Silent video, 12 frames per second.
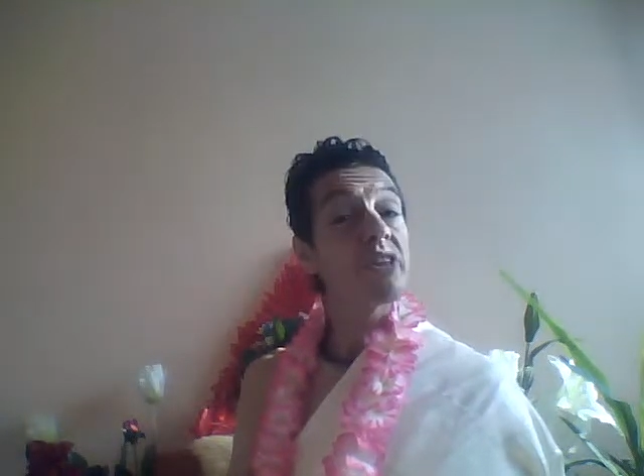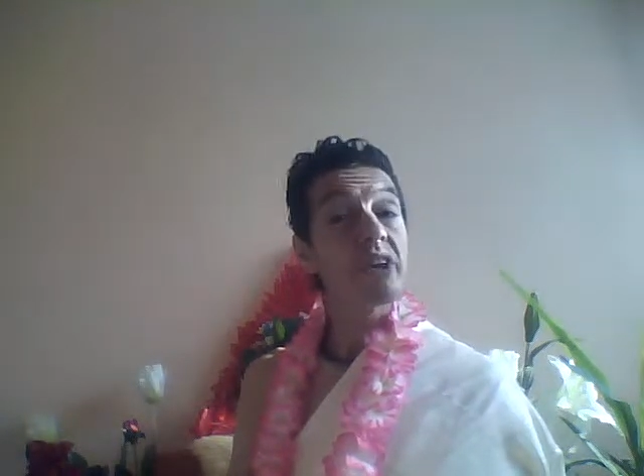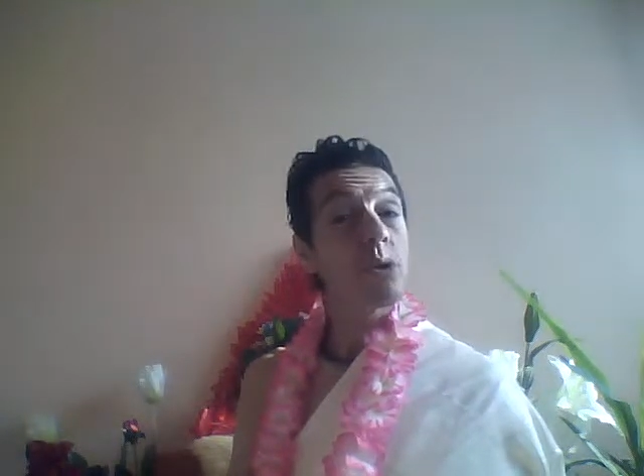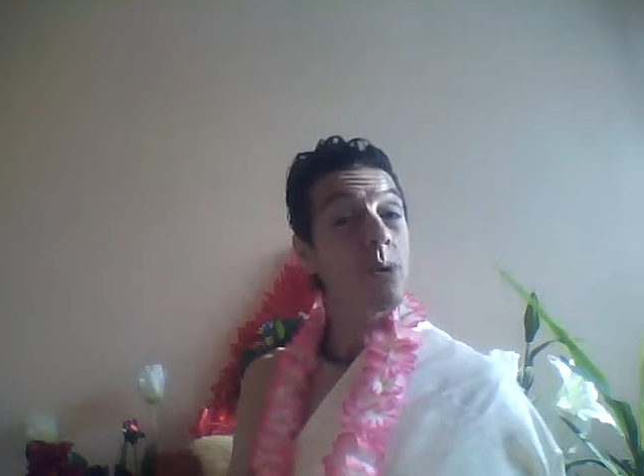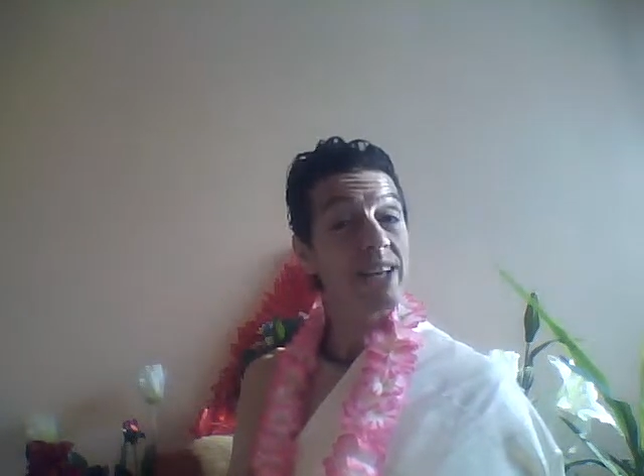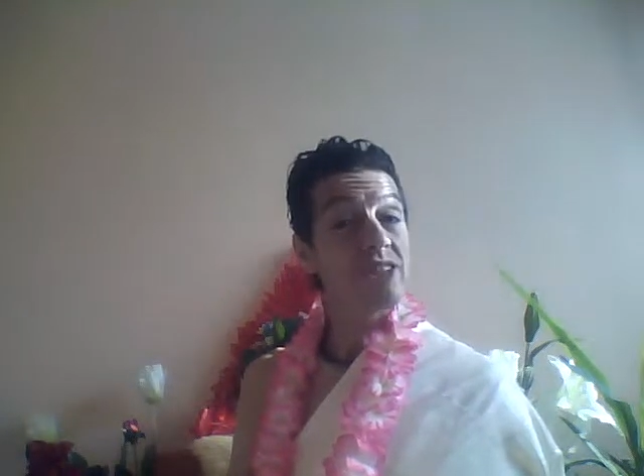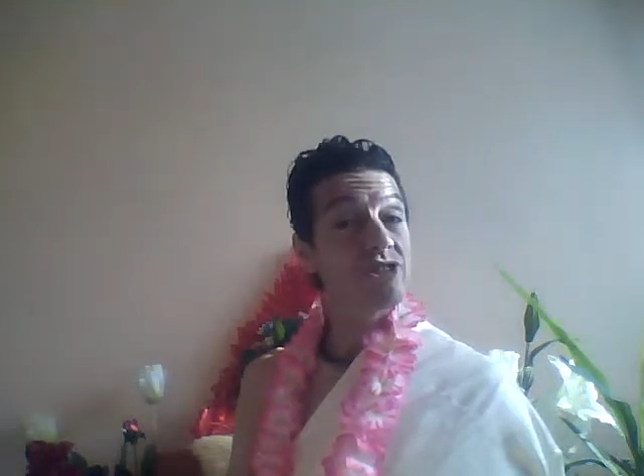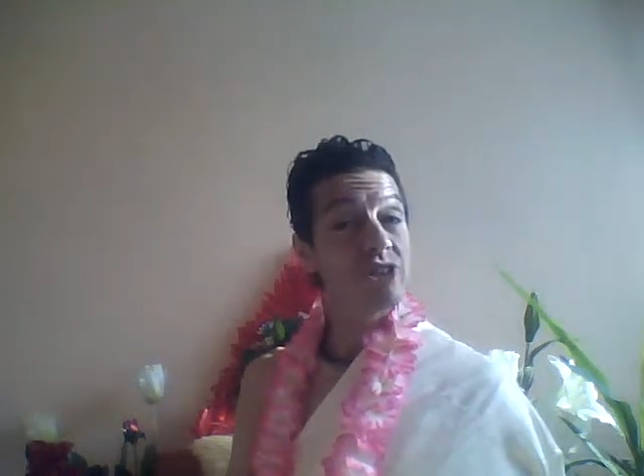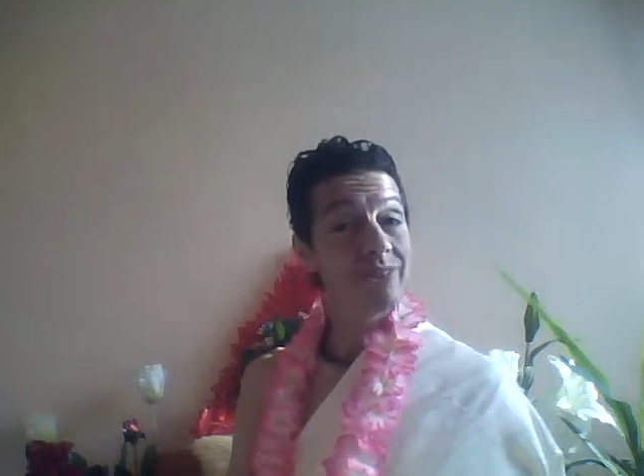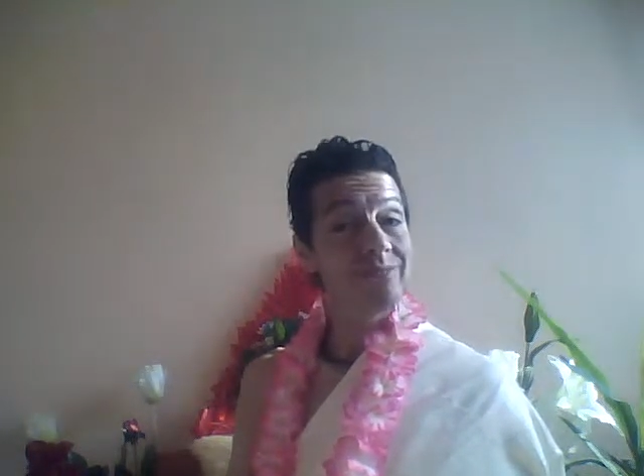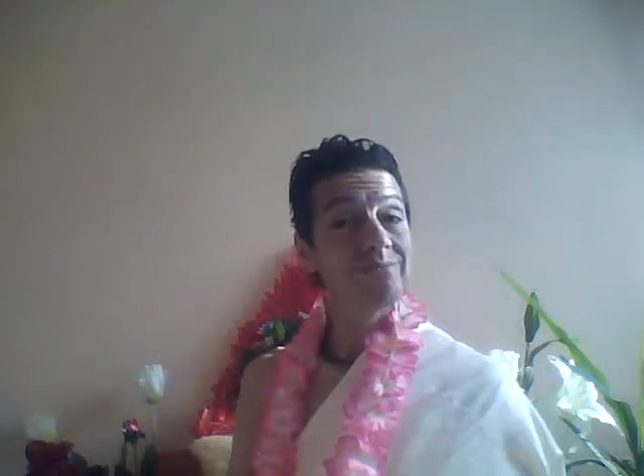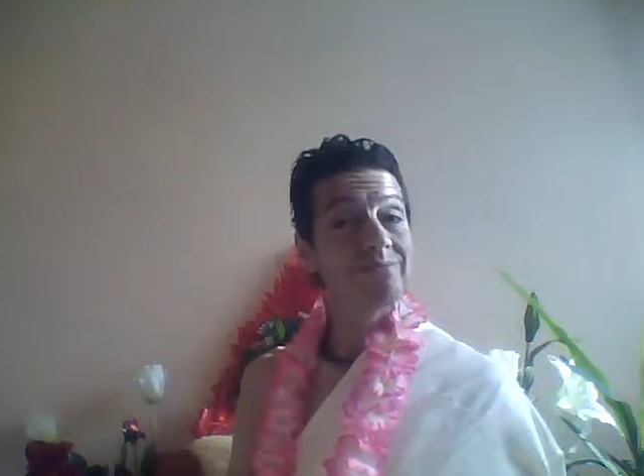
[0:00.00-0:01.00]
the
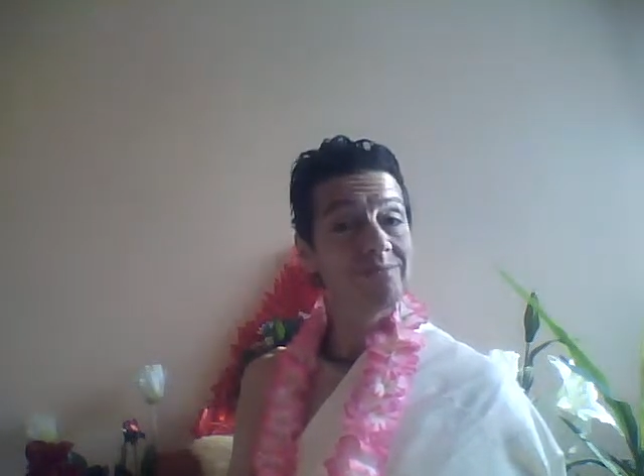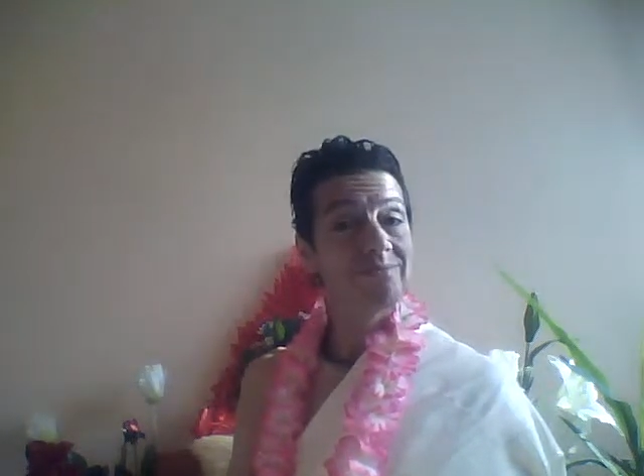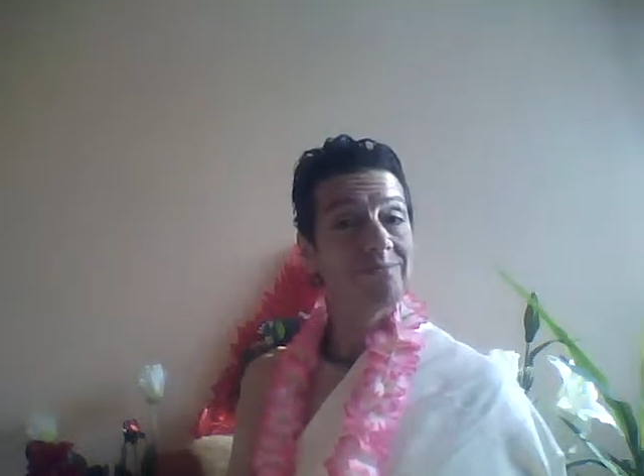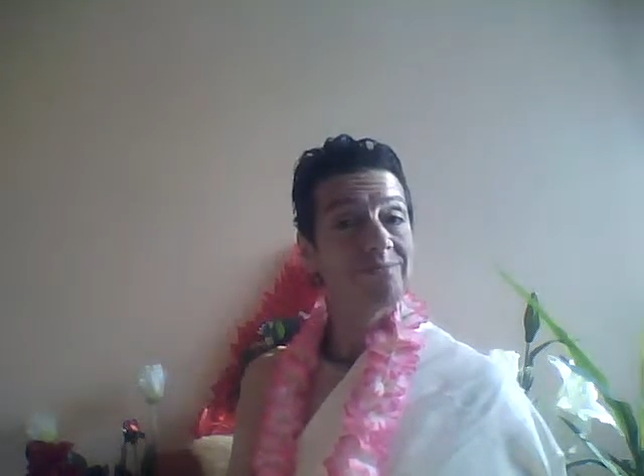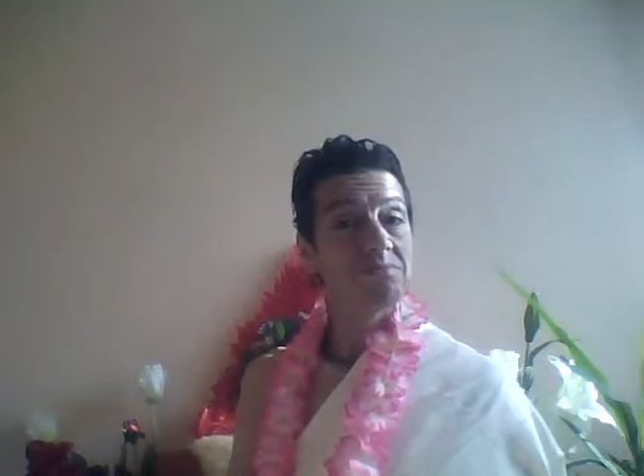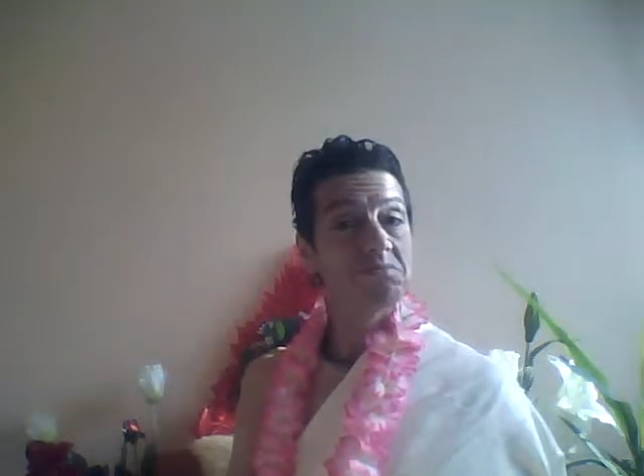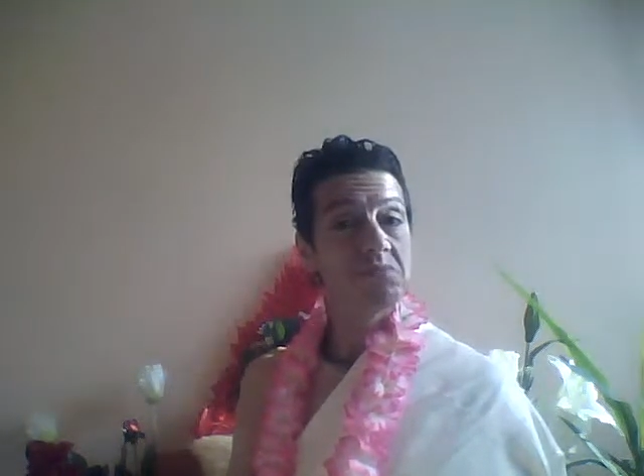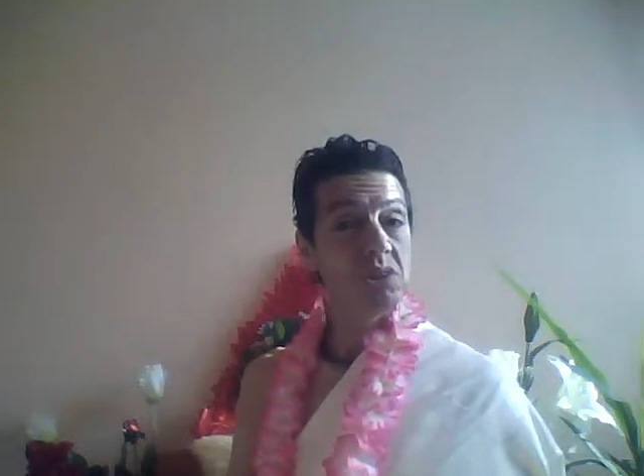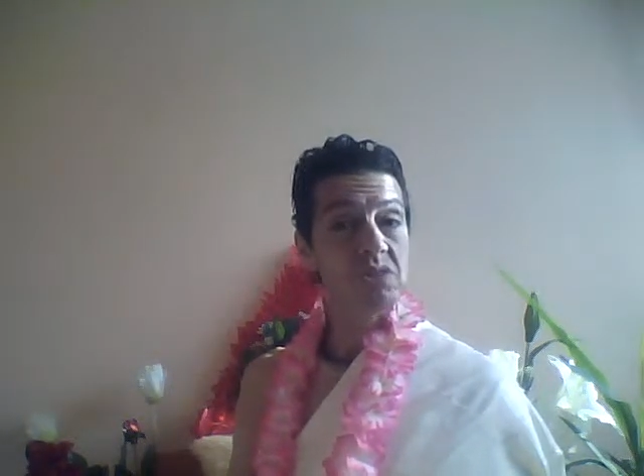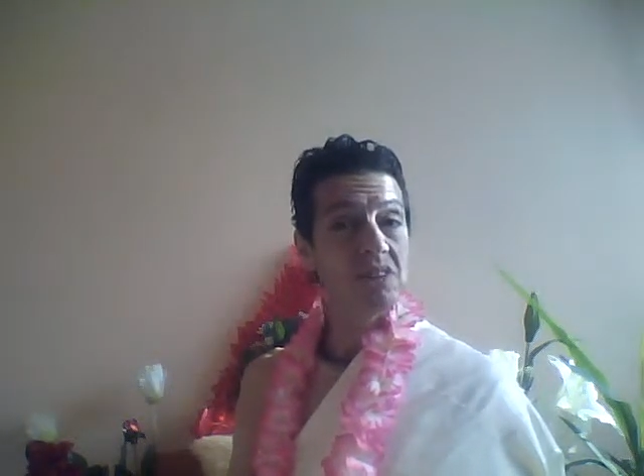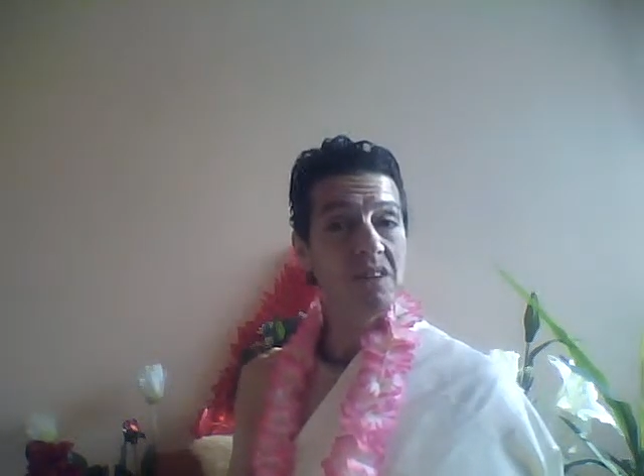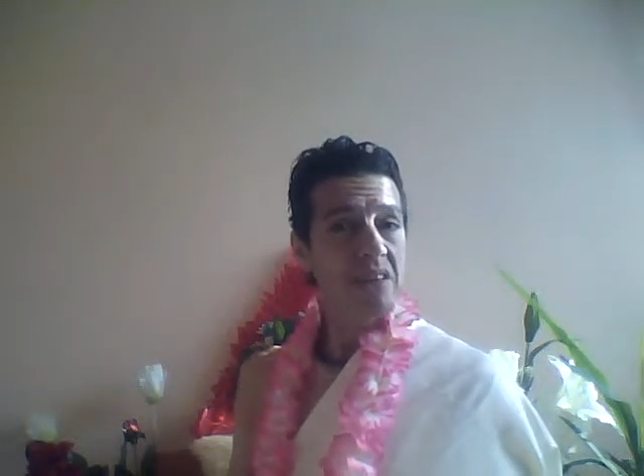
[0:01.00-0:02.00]
question.
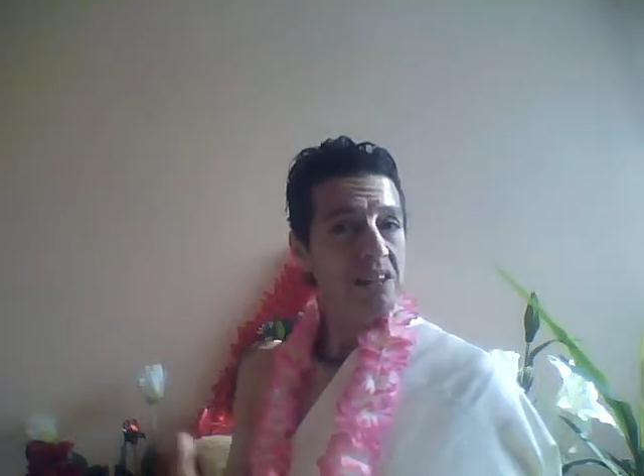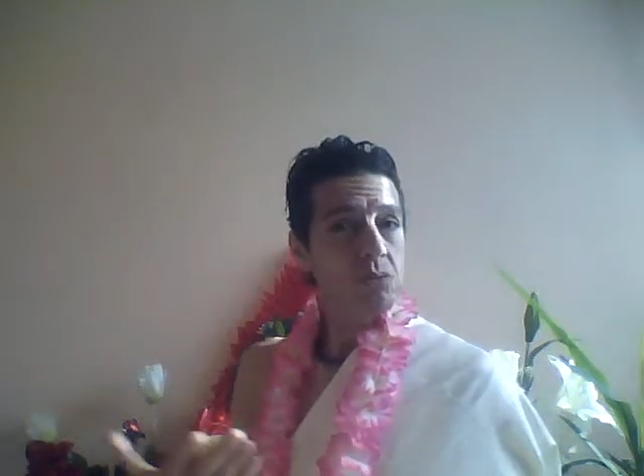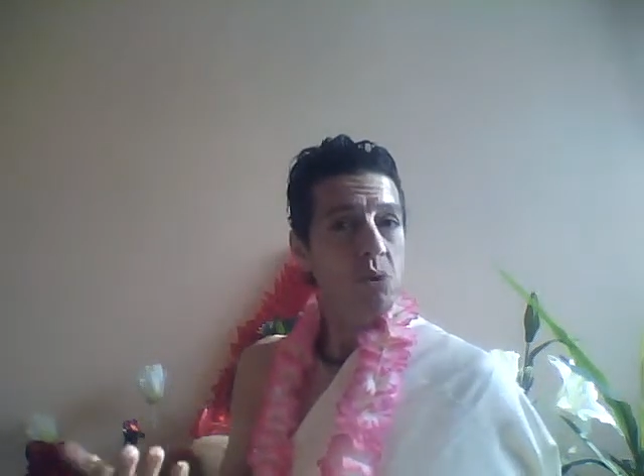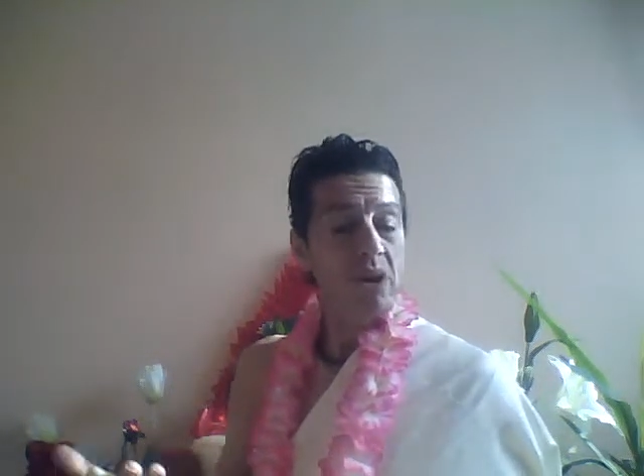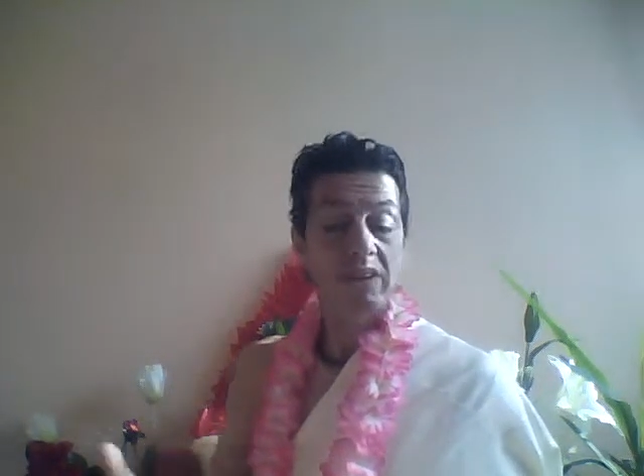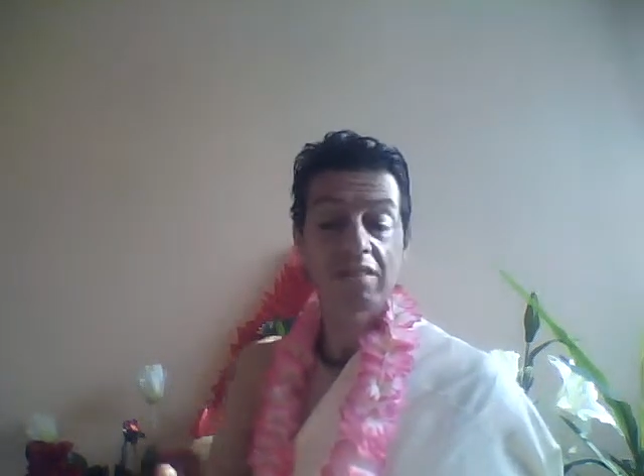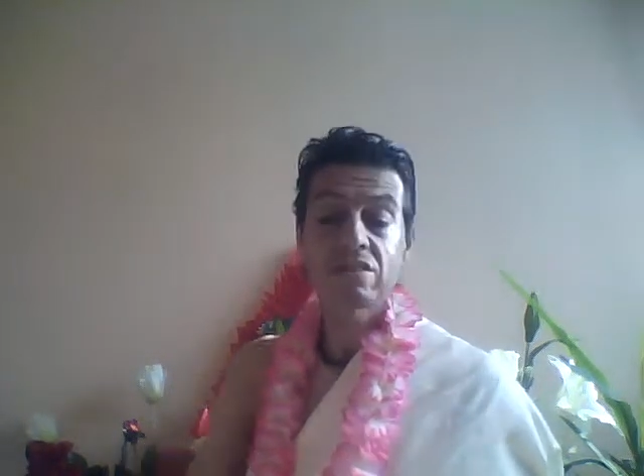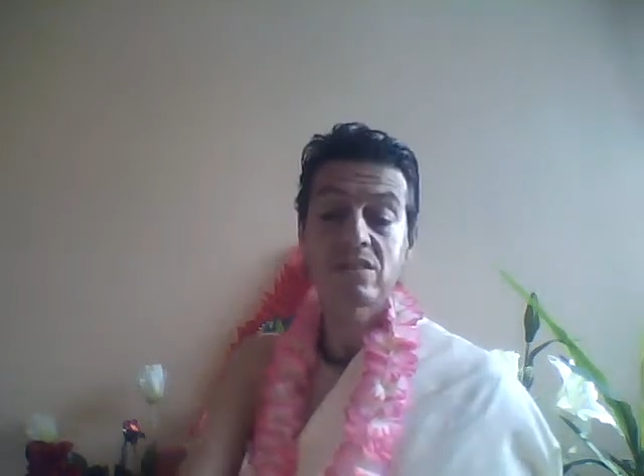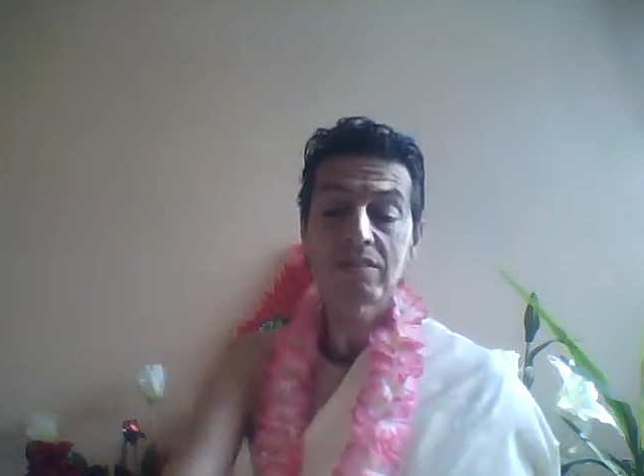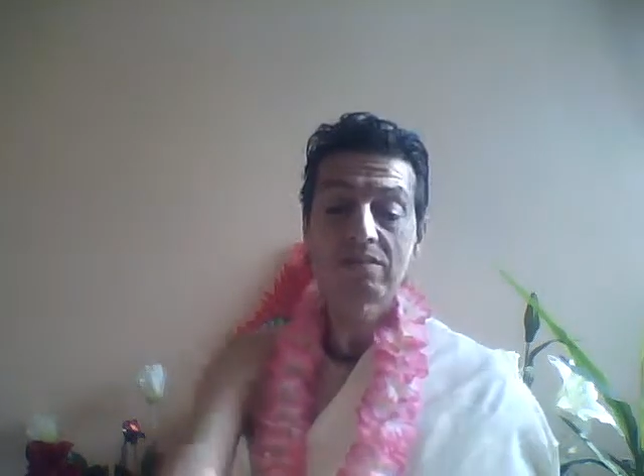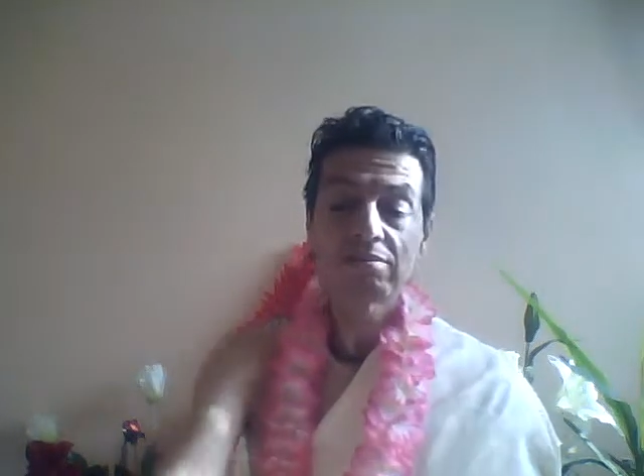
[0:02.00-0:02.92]
You see, that works.